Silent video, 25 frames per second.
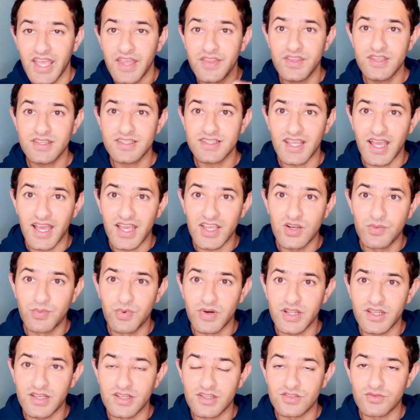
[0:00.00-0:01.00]
and this guy who
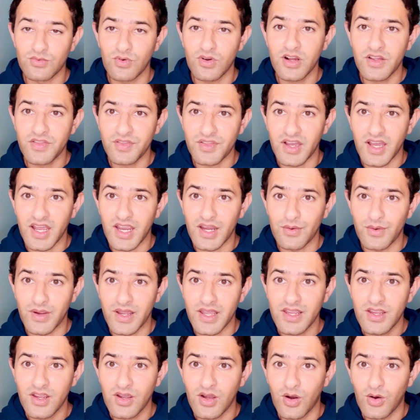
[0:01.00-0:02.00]
put it in his Roth
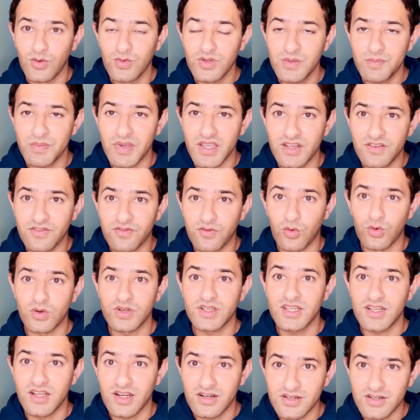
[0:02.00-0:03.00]
IRA only paid
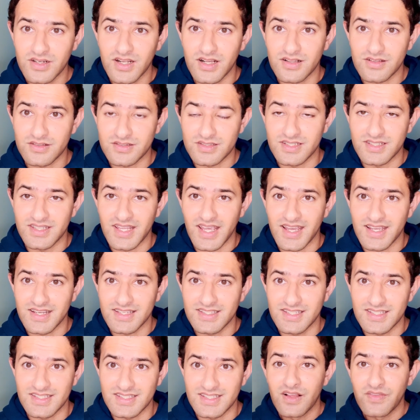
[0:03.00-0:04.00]
$1,400 in
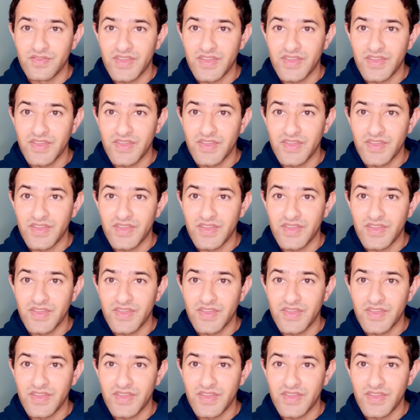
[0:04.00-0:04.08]
taxes.